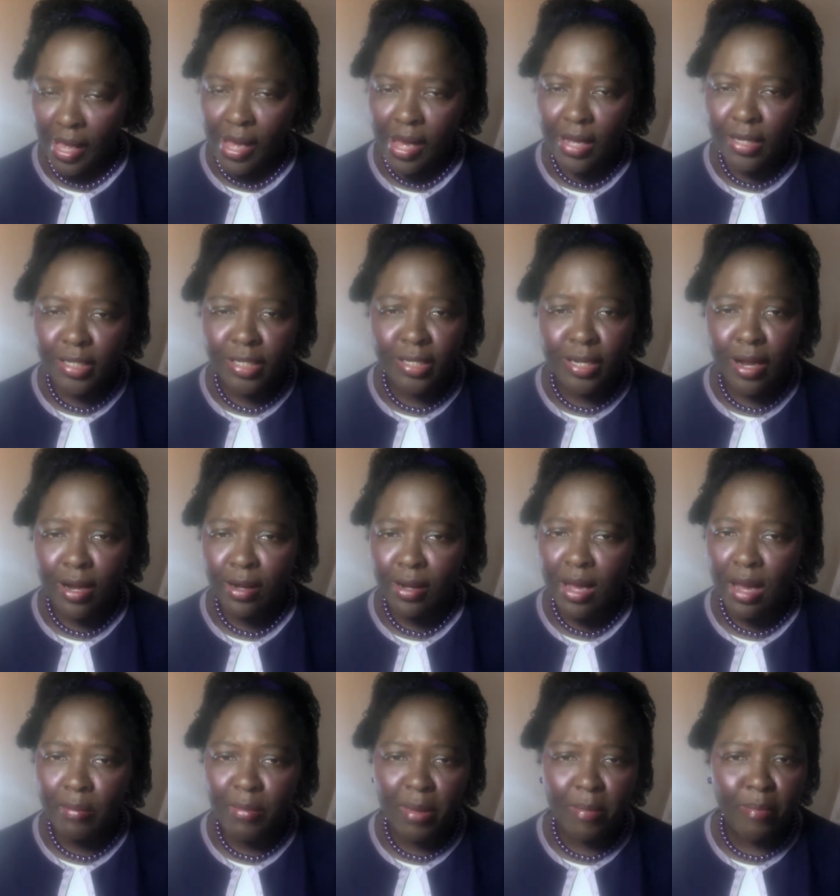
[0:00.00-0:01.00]
I shall
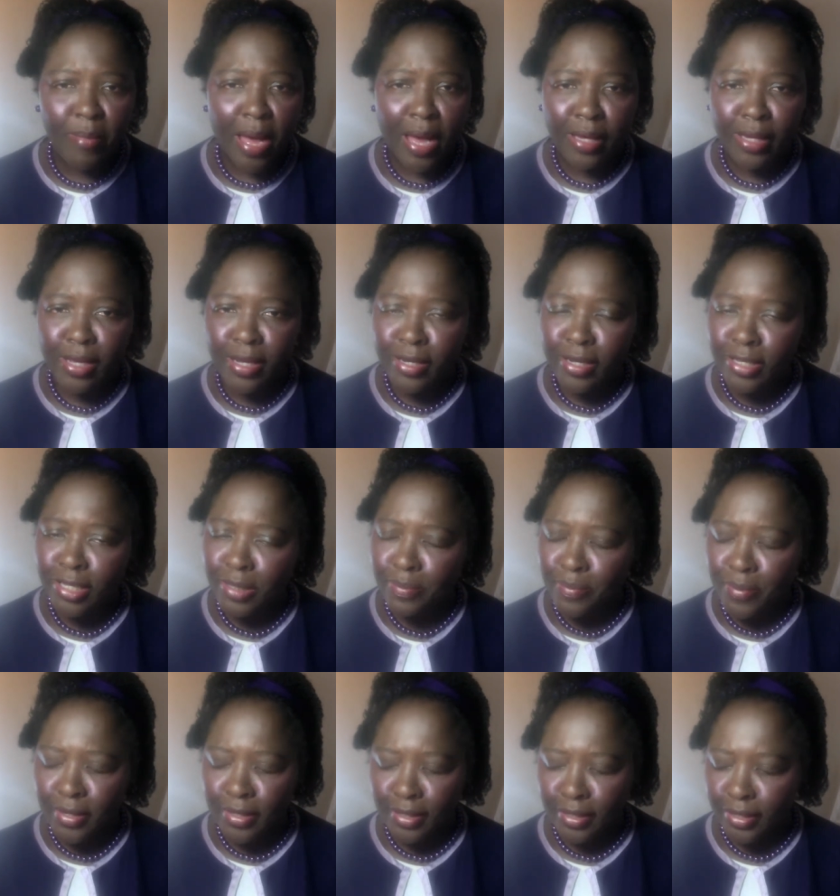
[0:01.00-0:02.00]
not be back in this
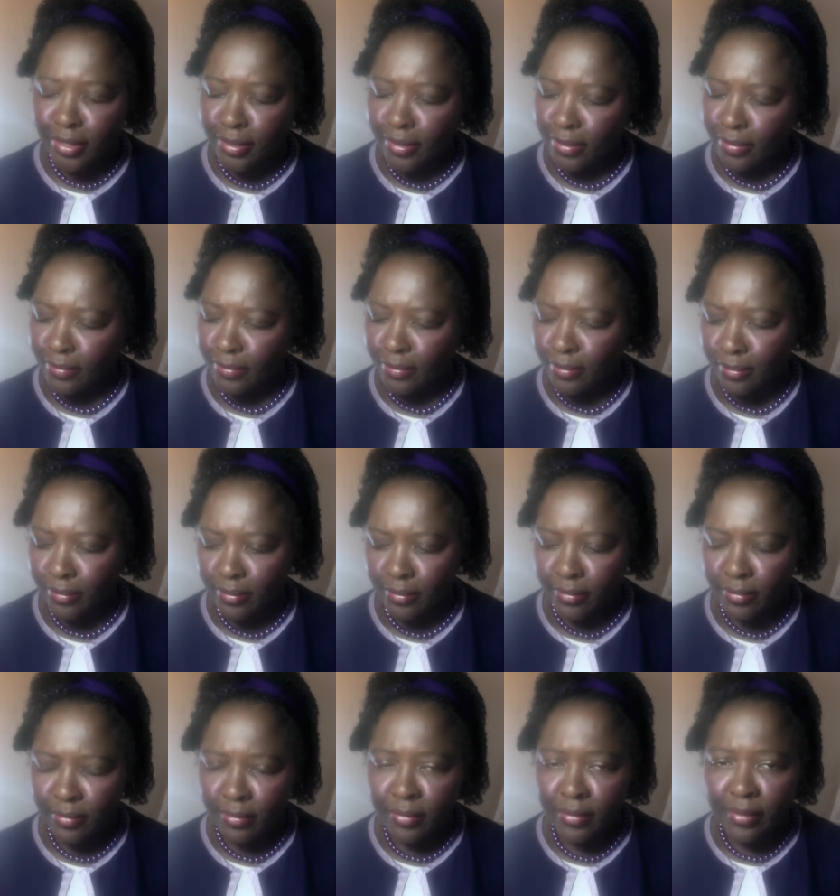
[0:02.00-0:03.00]
prison.
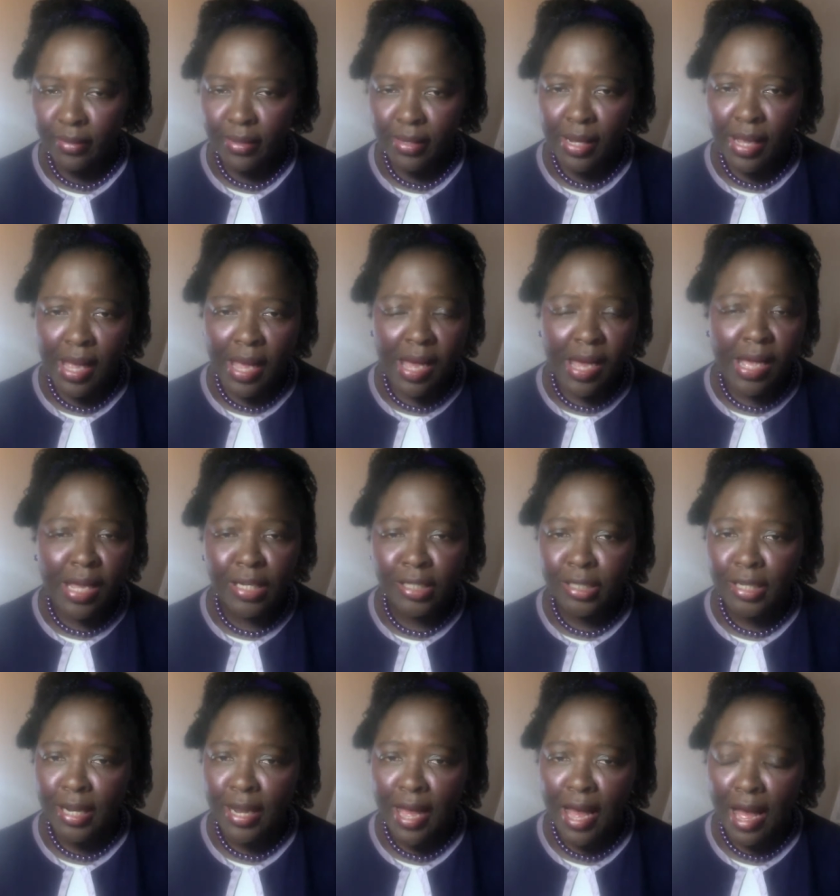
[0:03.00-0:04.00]
I
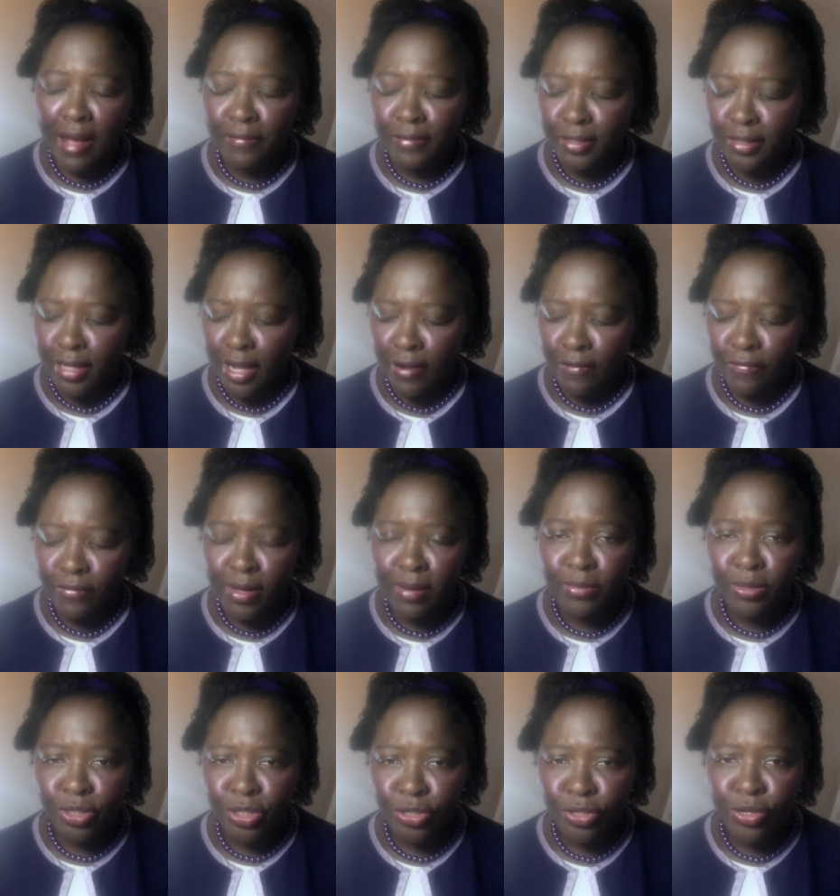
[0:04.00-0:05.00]
shall have self
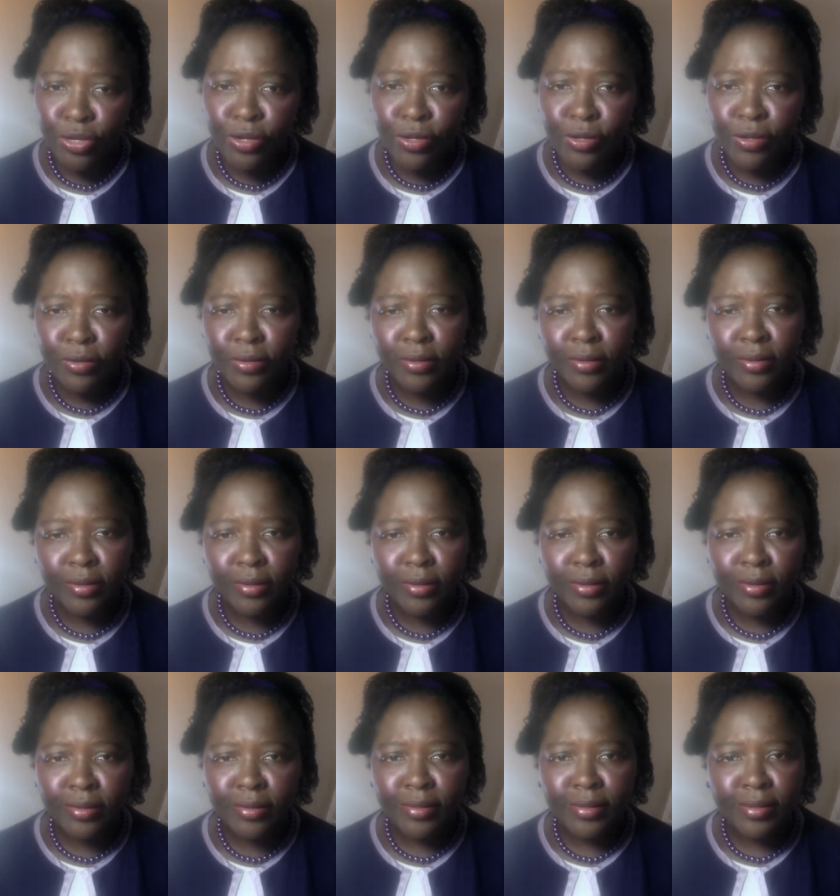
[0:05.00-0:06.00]
control.
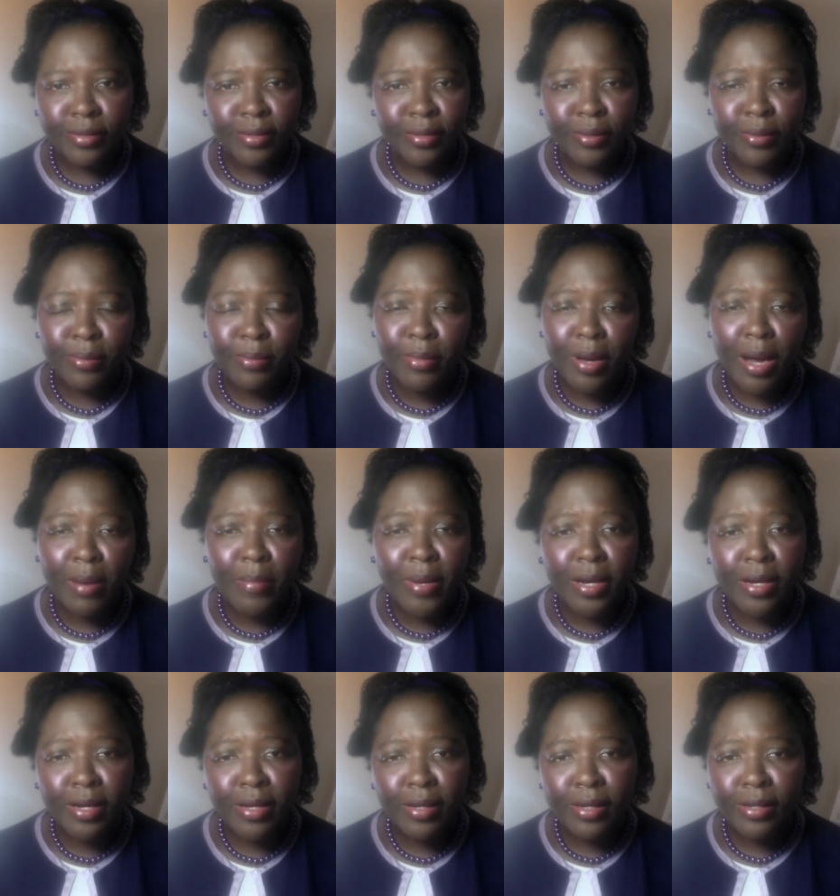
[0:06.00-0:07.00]

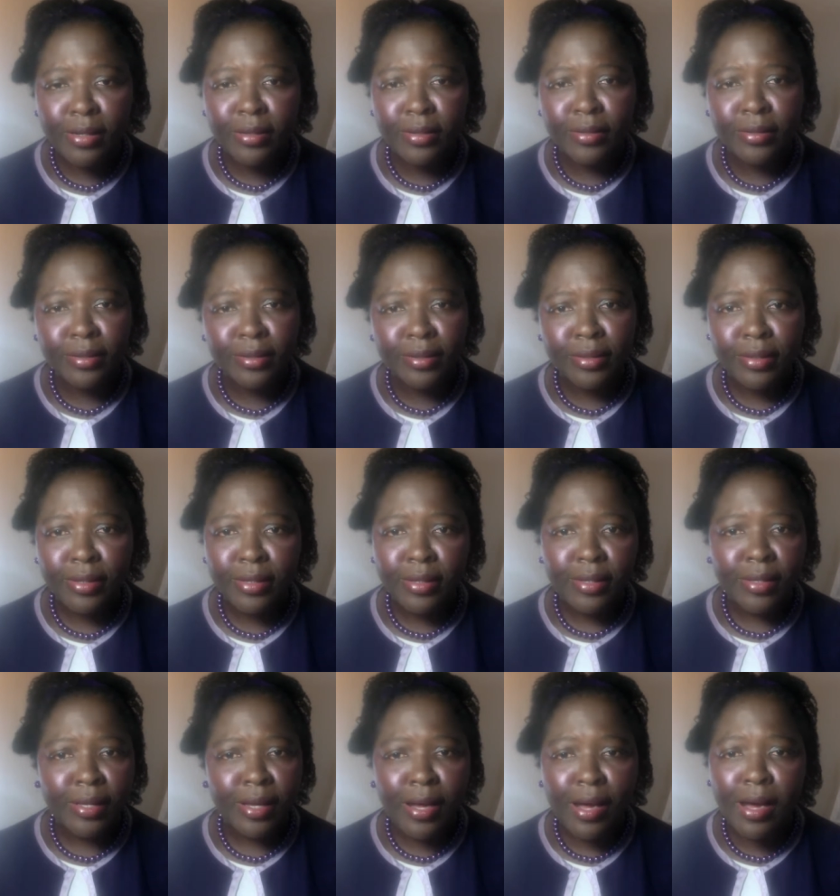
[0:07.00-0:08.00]
Mama,
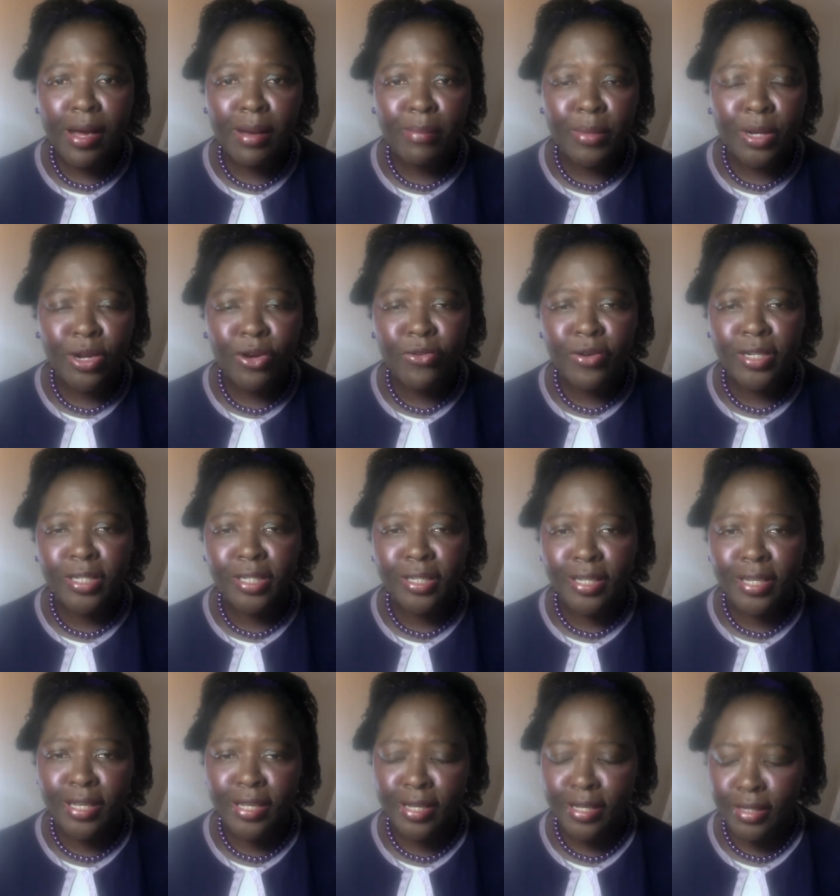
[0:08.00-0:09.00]
I'm a
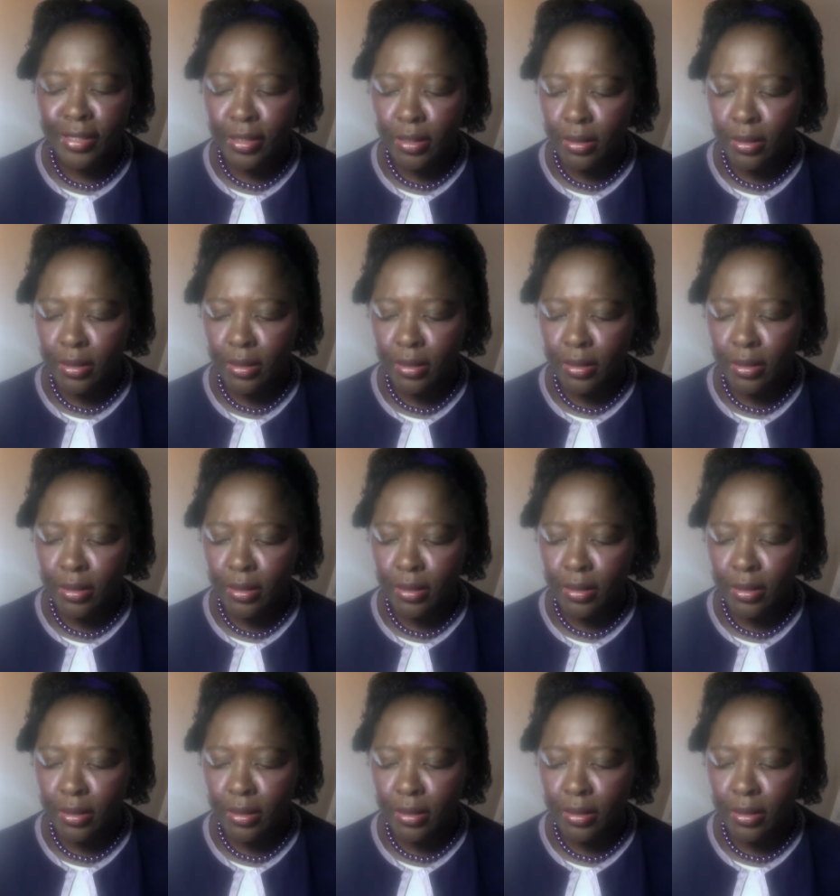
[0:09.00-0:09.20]
Christian.